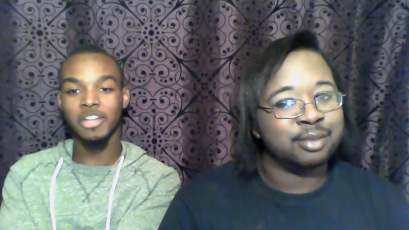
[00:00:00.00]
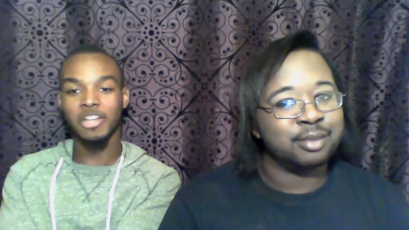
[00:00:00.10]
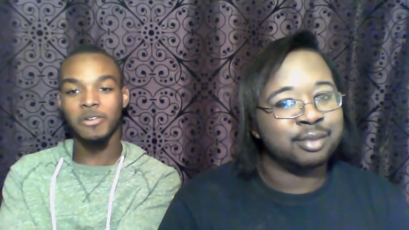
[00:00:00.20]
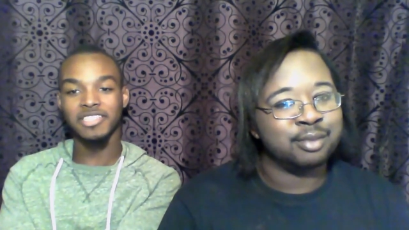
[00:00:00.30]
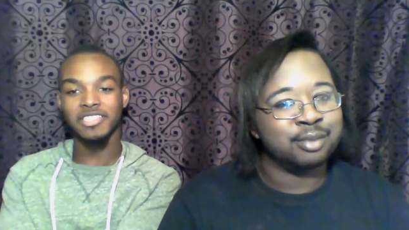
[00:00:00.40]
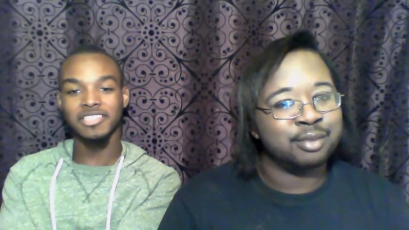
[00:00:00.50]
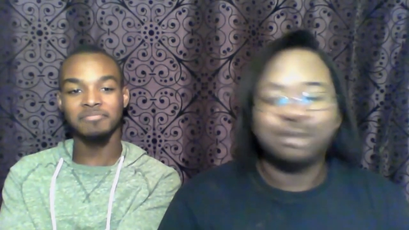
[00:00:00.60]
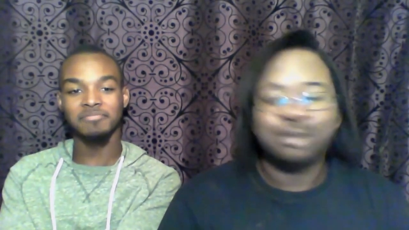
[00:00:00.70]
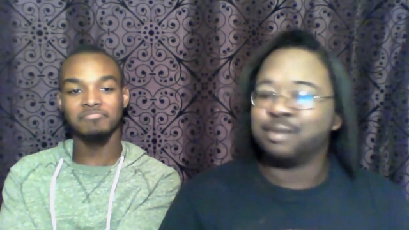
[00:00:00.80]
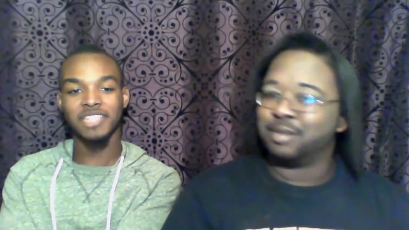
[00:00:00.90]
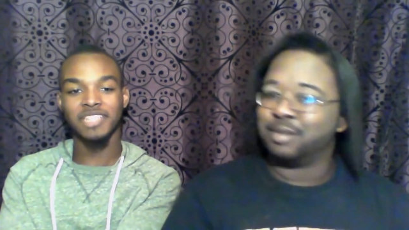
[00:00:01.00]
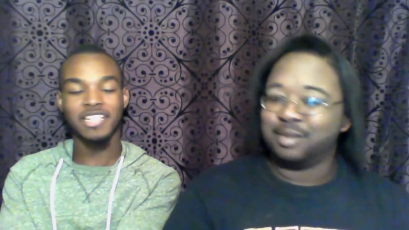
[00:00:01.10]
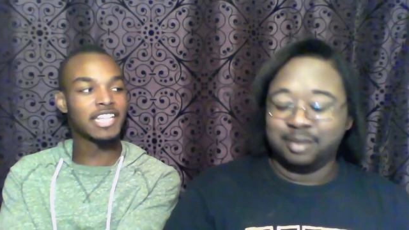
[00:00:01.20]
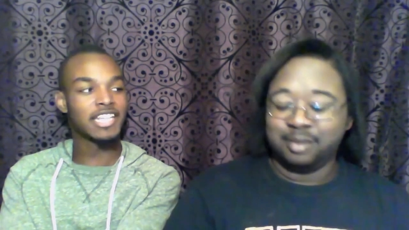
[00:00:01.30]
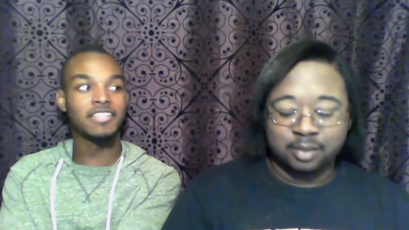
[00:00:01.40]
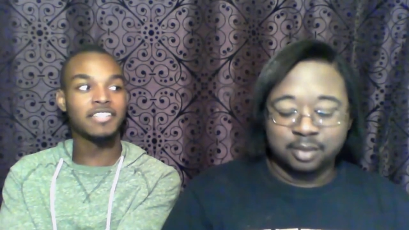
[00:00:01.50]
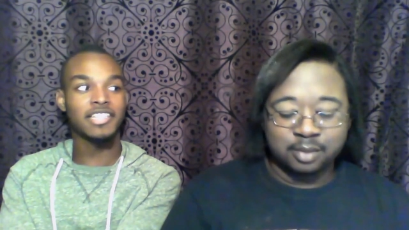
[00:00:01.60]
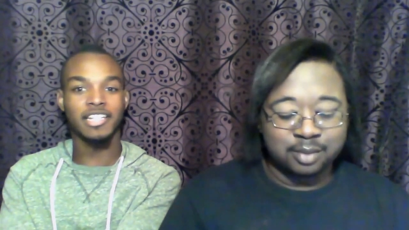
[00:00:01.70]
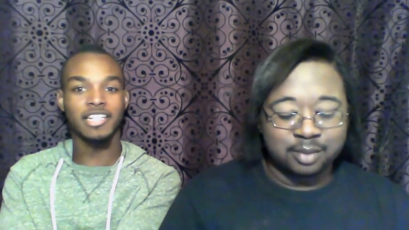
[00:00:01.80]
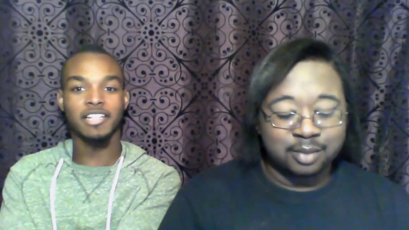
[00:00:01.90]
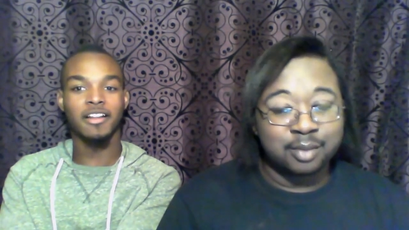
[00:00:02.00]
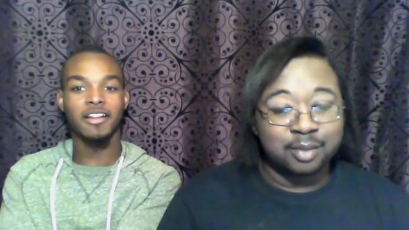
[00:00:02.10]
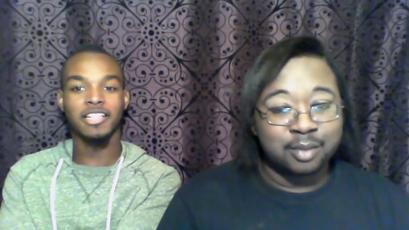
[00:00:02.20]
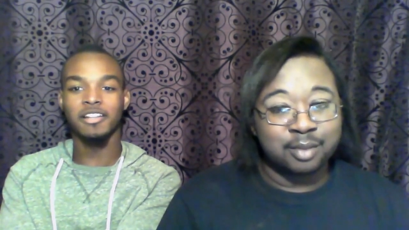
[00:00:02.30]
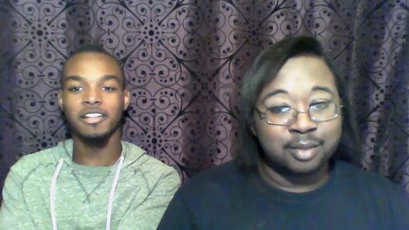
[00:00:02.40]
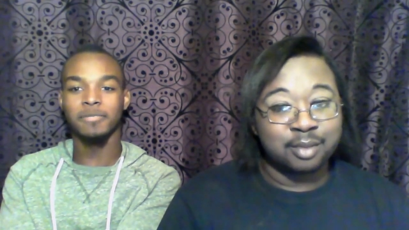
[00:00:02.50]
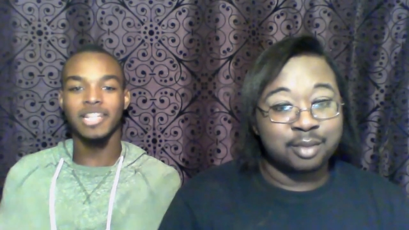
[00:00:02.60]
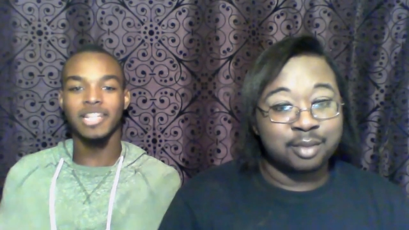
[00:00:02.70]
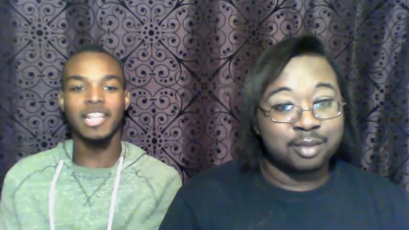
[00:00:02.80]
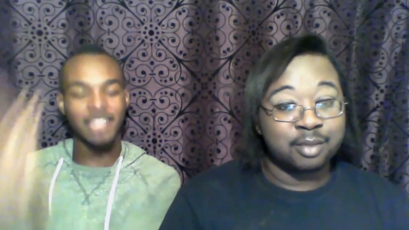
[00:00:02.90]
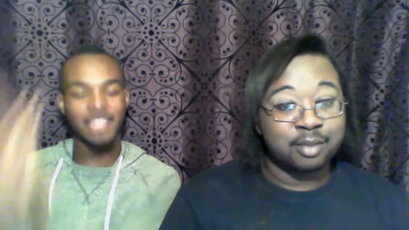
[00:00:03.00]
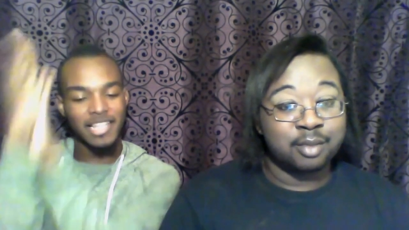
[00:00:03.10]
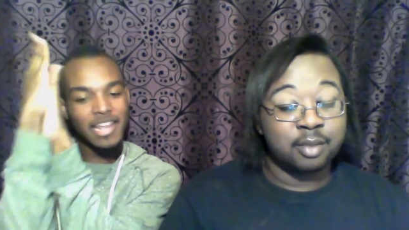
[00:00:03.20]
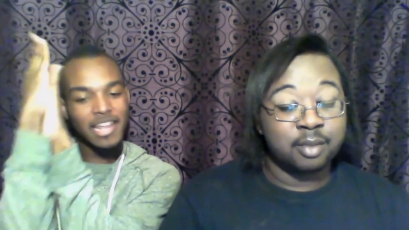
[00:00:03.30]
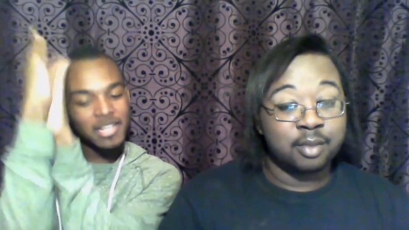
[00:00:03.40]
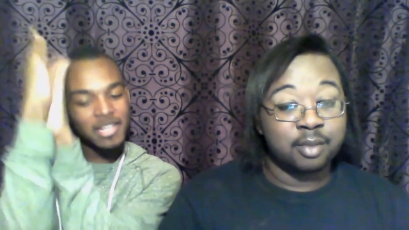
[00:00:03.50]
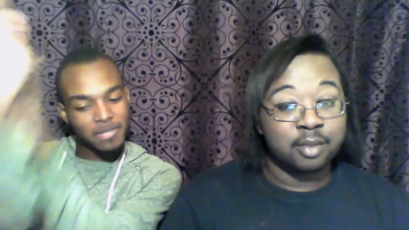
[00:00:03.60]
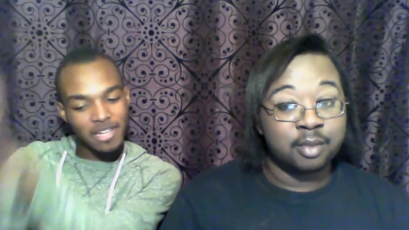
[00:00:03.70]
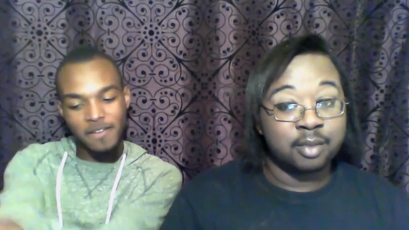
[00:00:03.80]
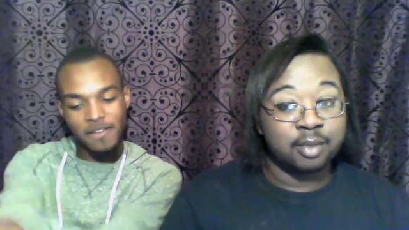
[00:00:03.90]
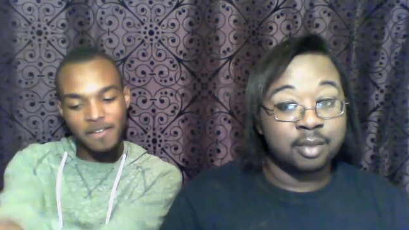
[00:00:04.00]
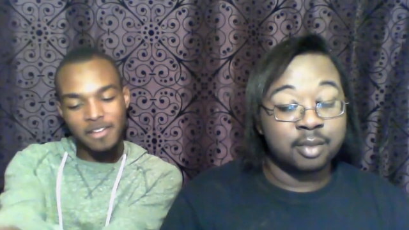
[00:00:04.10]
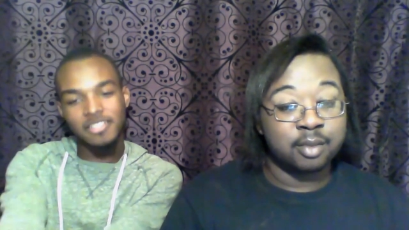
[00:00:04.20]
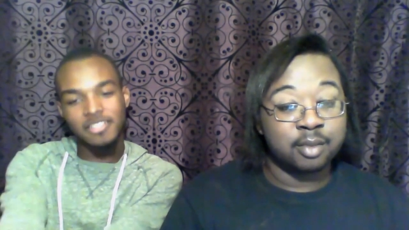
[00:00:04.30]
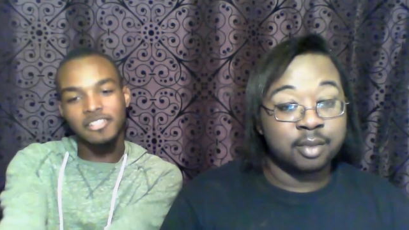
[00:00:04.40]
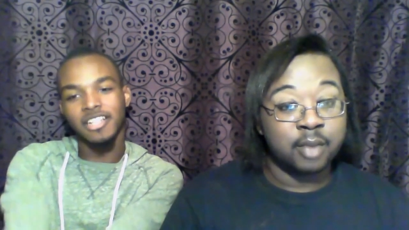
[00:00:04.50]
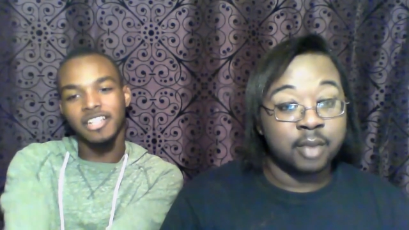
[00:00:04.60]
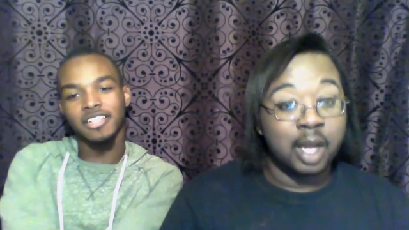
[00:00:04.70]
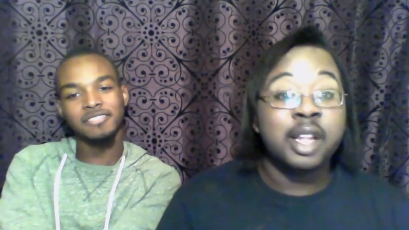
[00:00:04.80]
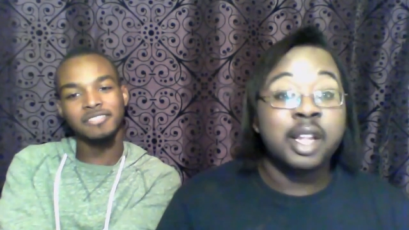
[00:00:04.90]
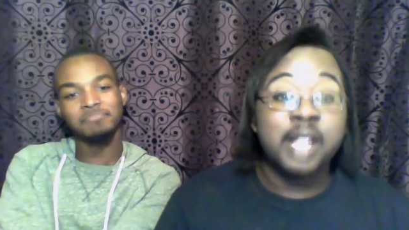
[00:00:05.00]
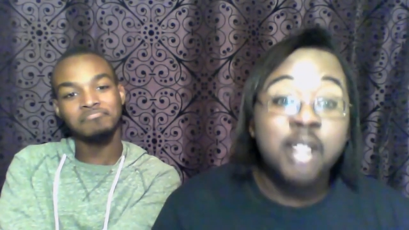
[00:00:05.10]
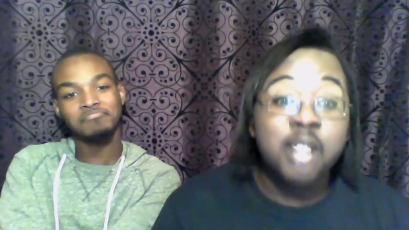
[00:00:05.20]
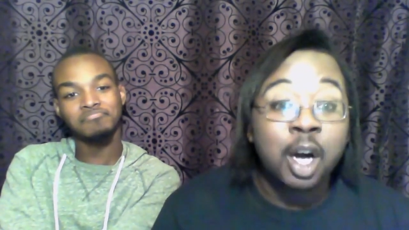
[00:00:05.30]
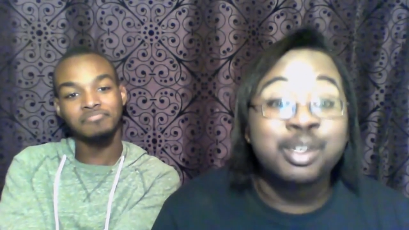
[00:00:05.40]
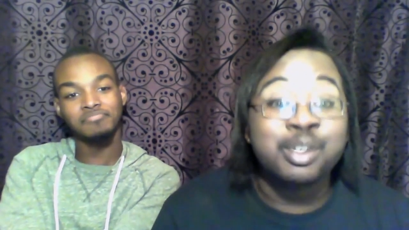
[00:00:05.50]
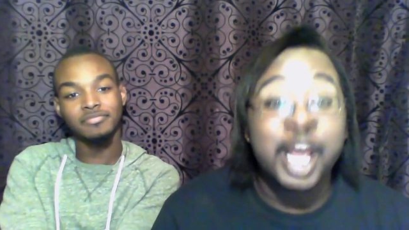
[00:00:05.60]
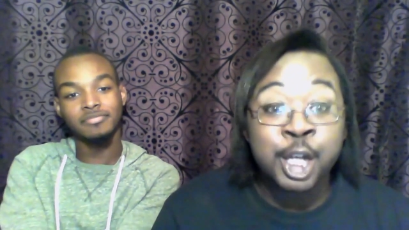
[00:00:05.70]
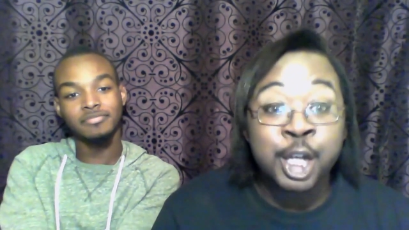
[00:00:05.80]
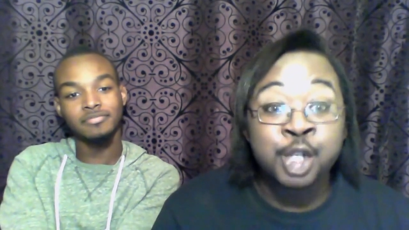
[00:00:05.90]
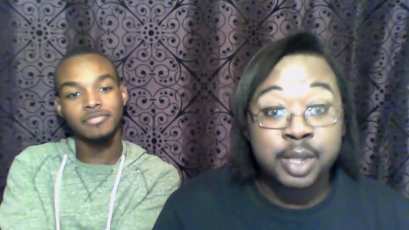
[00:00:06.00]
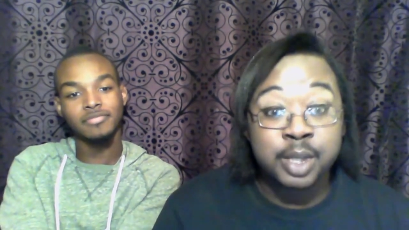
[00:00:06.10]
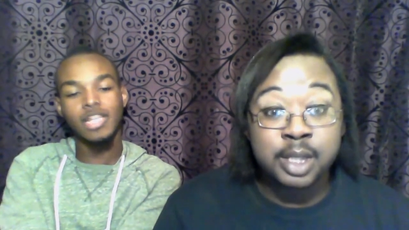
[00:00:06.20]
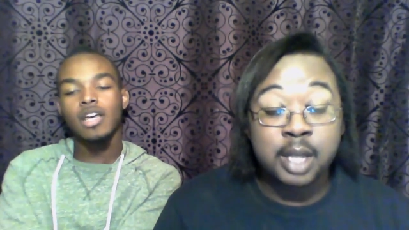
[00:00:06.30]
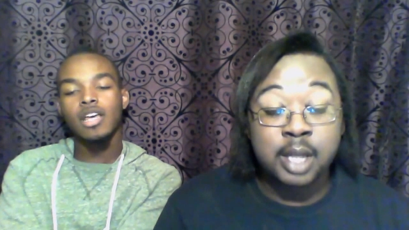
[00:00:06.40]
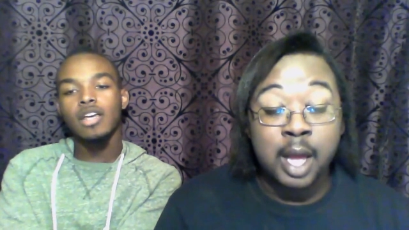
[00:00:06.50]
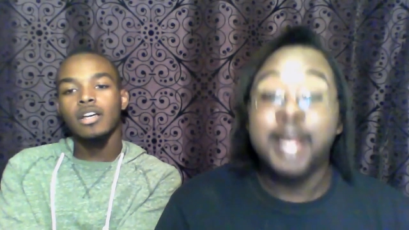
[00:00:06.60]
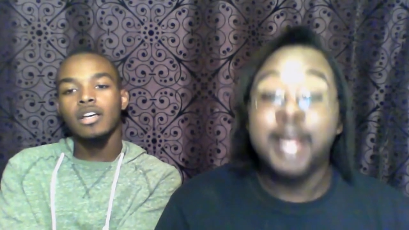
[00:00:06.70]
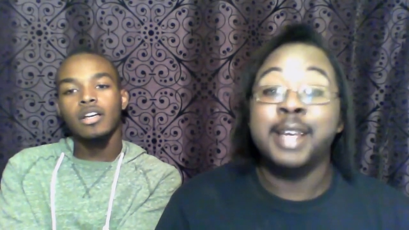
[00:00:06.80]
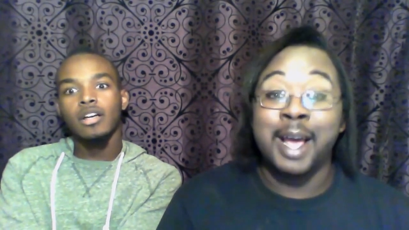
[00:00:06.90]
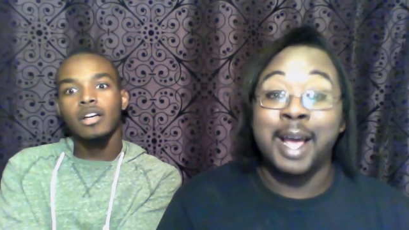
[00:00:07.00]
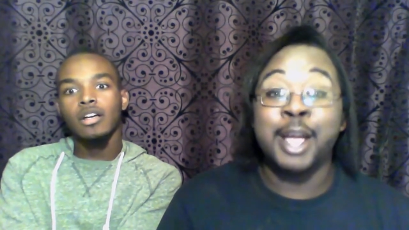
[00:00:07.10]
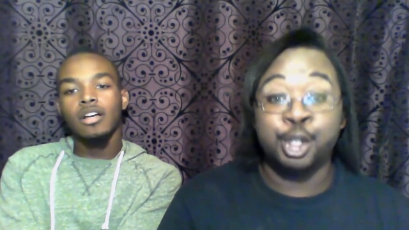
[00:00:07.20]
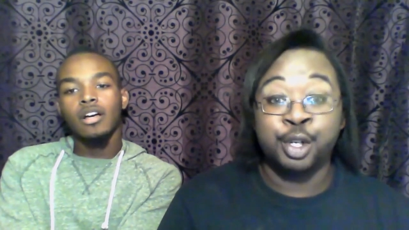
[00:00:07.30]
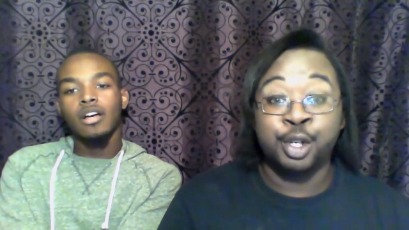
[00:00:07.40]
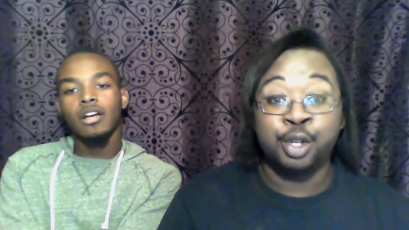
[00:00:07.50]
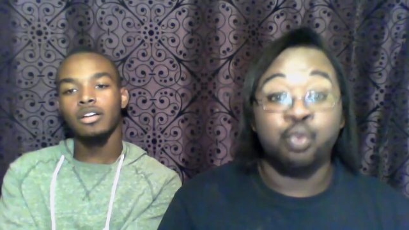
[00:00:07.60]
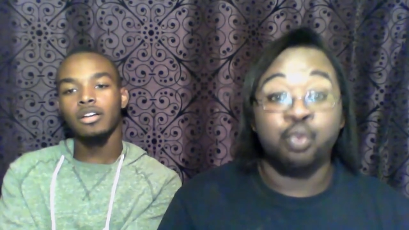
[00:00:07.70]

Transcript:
Speaker 1: show it. That's a guillotine, we call it, you know. That standing split and falls to the ground.
Speaker 2: That's called dangerous. Dangerous.